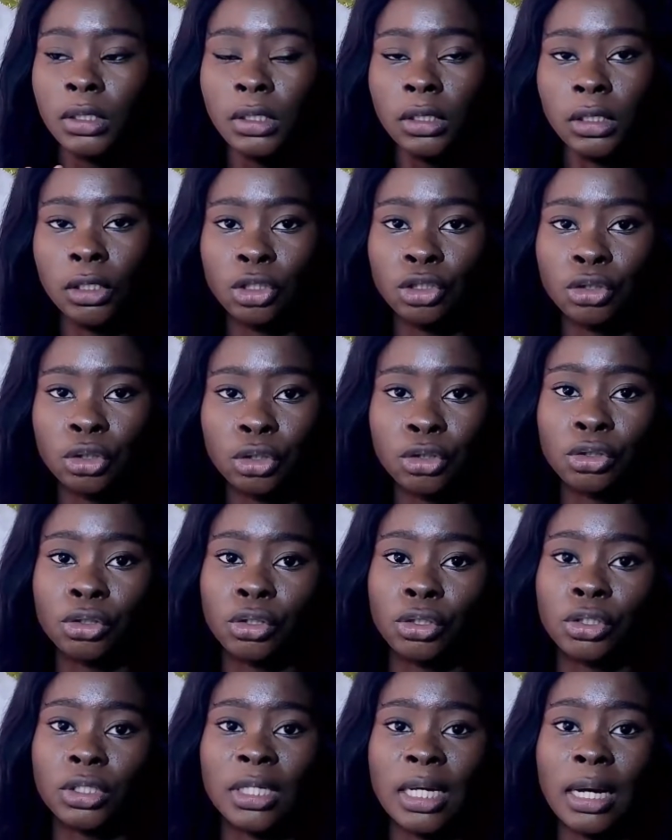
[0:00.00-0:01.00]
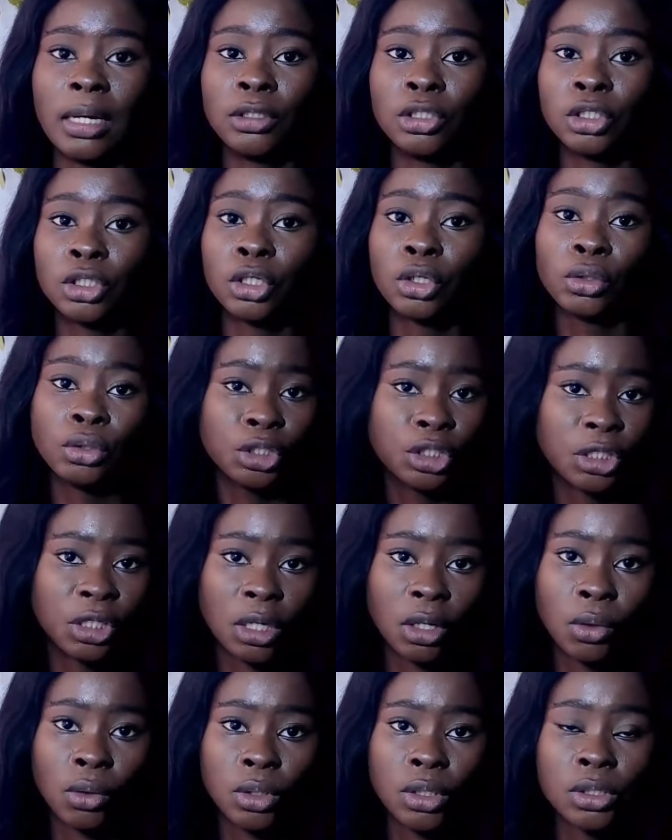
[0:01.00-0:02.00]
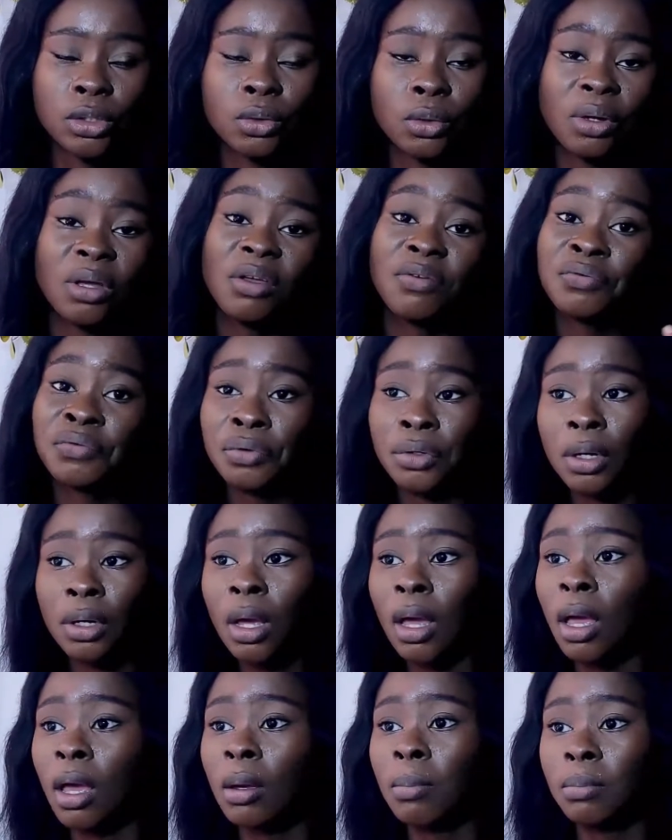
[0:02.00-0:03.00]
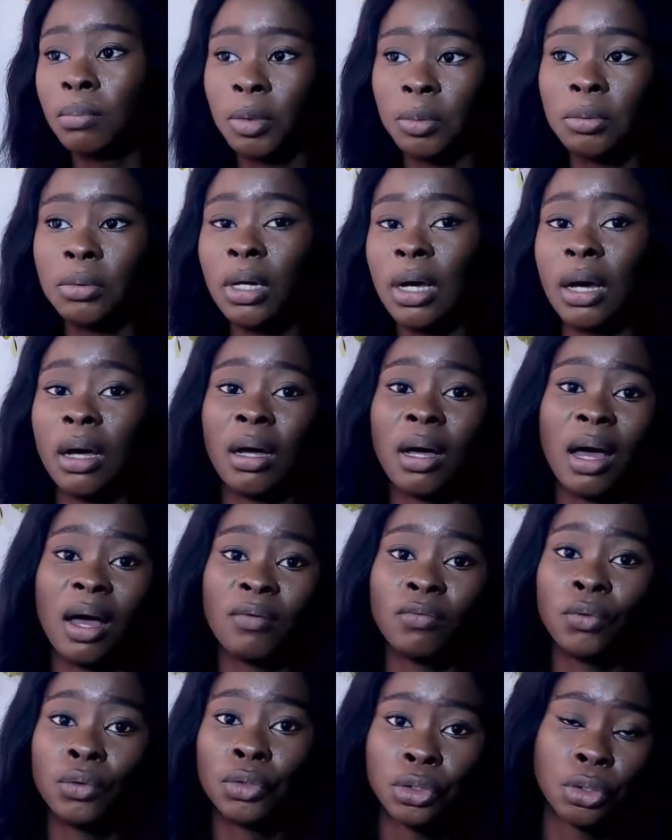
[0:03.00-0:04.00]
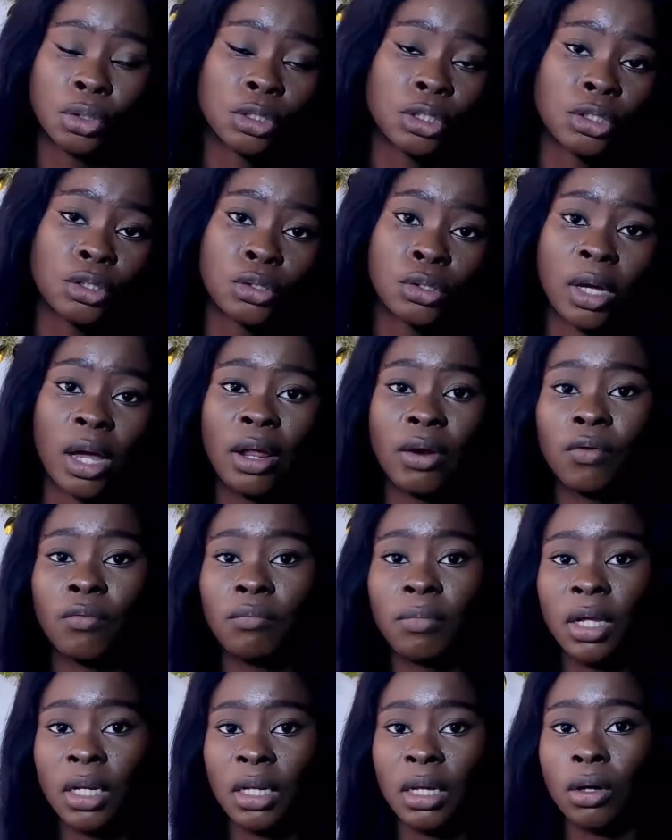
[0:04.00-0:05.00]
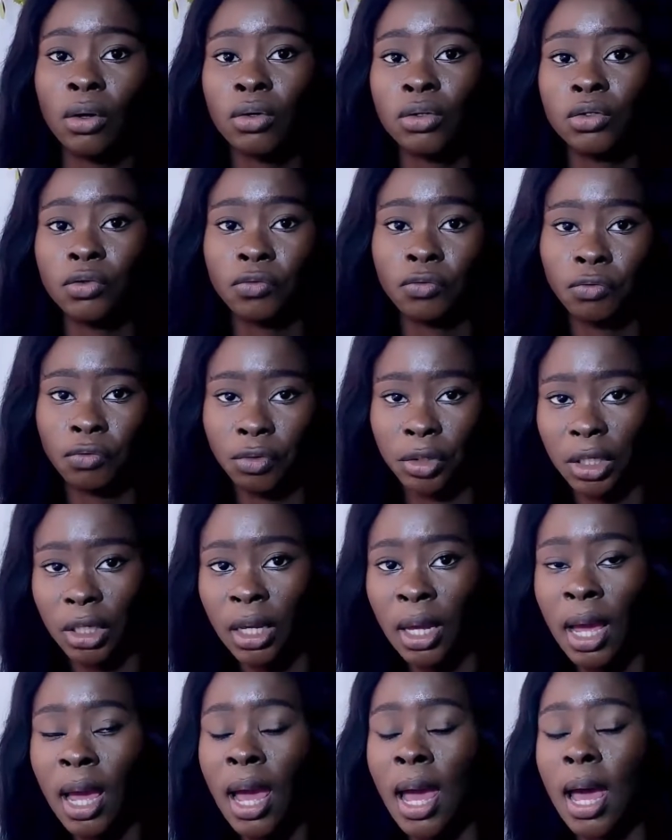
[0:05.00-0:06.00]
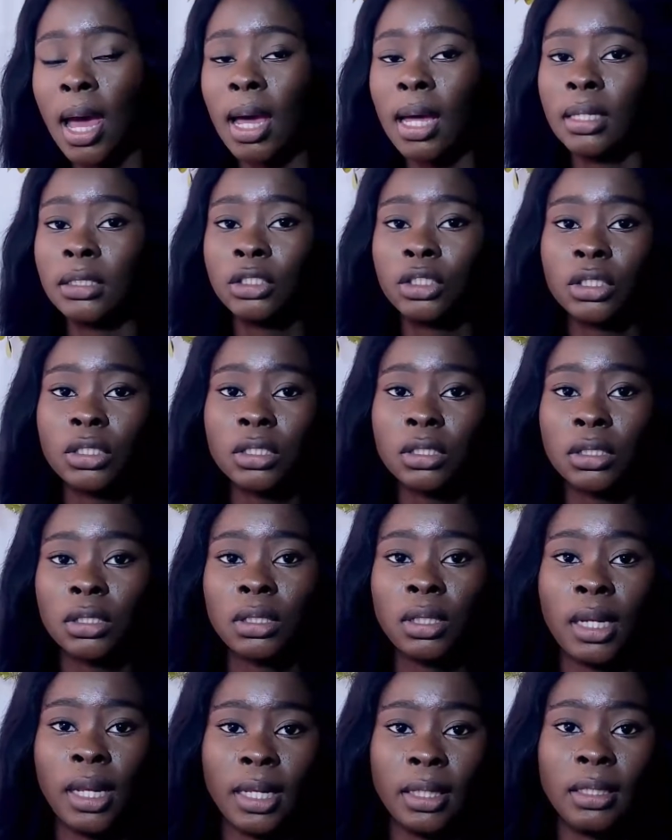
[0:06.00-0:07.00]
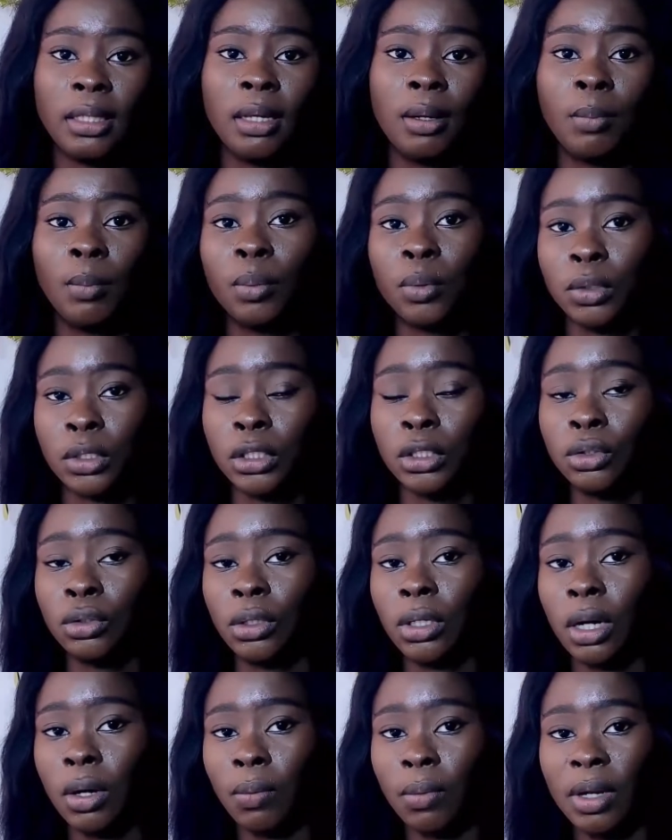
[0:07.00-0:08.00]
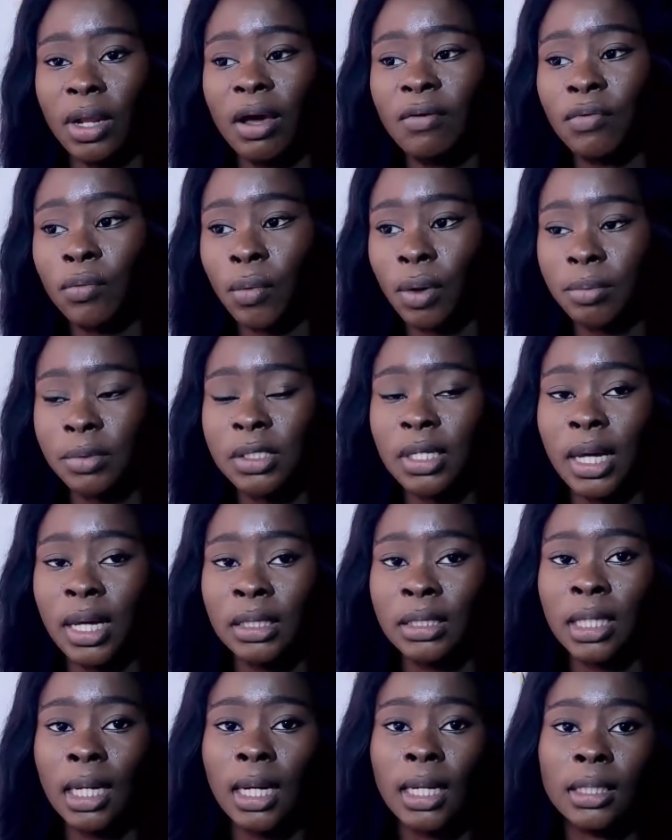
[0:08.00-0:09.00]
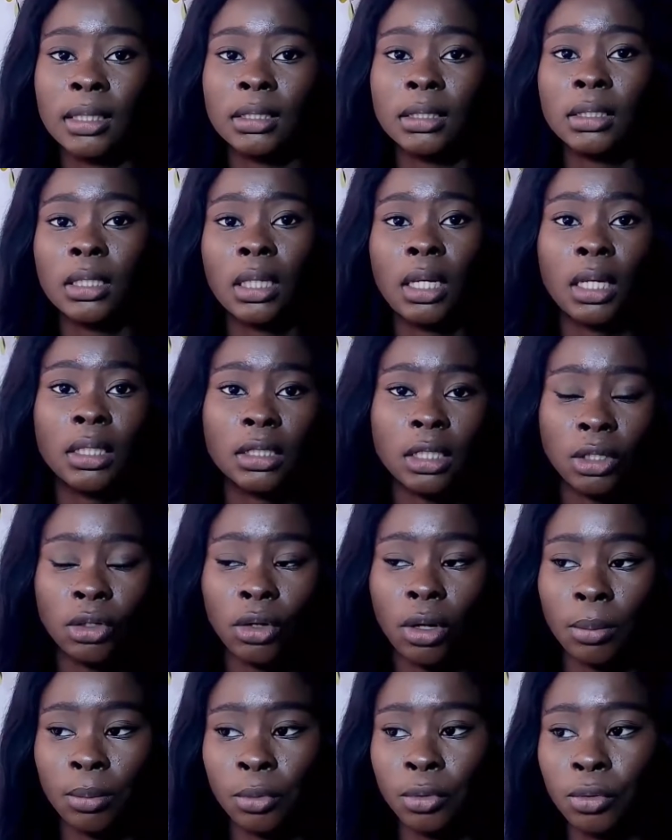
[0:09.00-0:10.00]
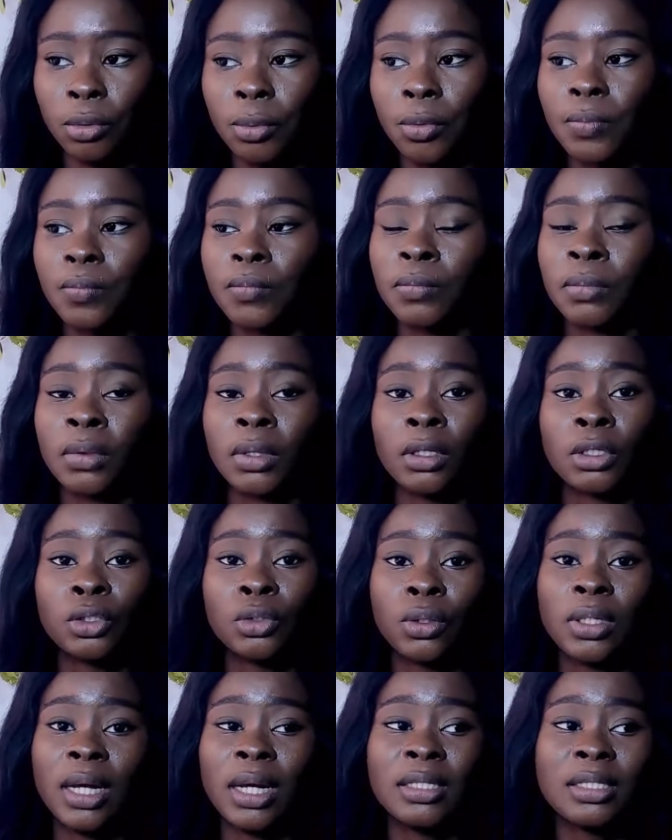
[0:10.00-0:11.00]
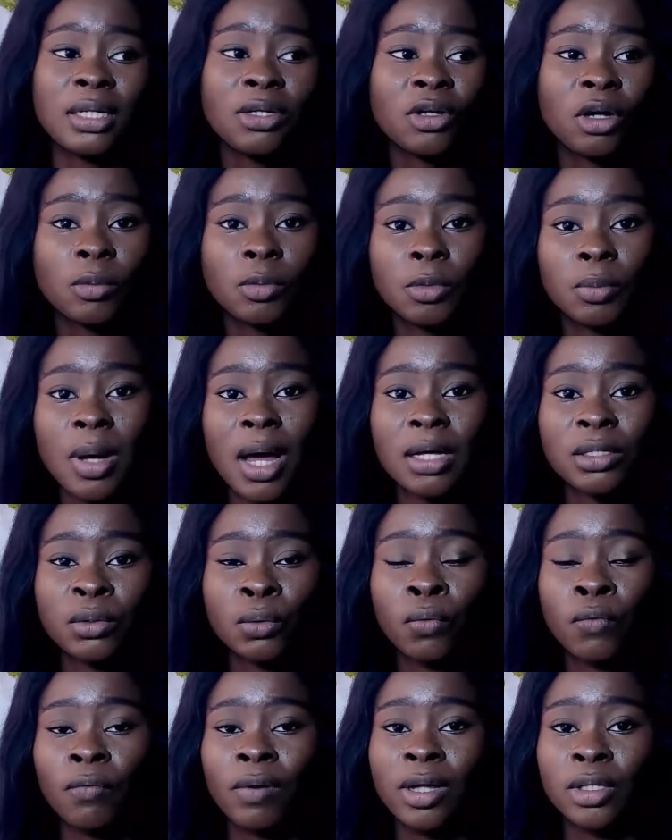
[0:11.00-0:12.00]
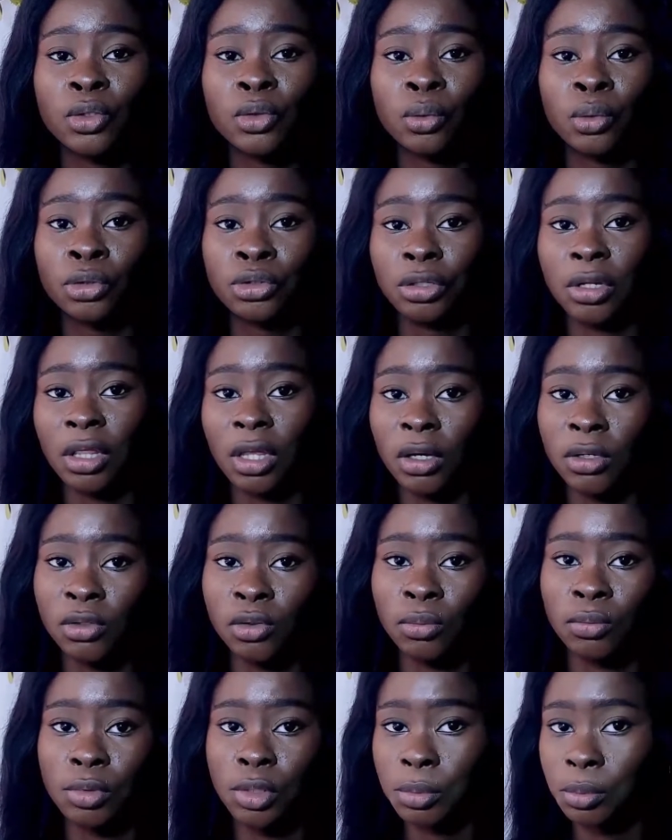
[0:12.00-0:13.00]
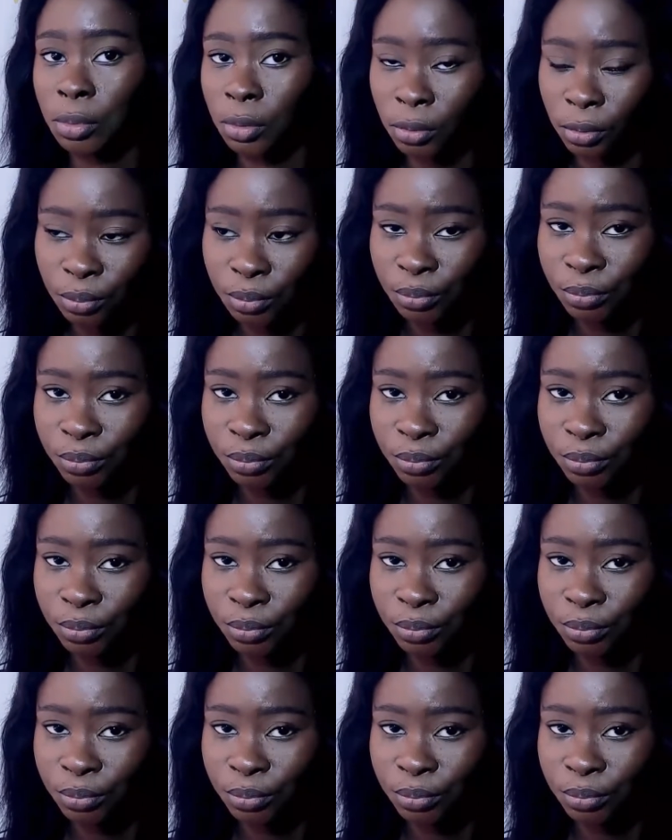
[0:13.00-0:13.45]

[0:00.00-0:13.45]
instructors that are just launching their courses, or even people that have old courses, to kind of make their course free and just let them post it on their. They have a website and a Telegram group. So their Telegram group has over 200,000 people.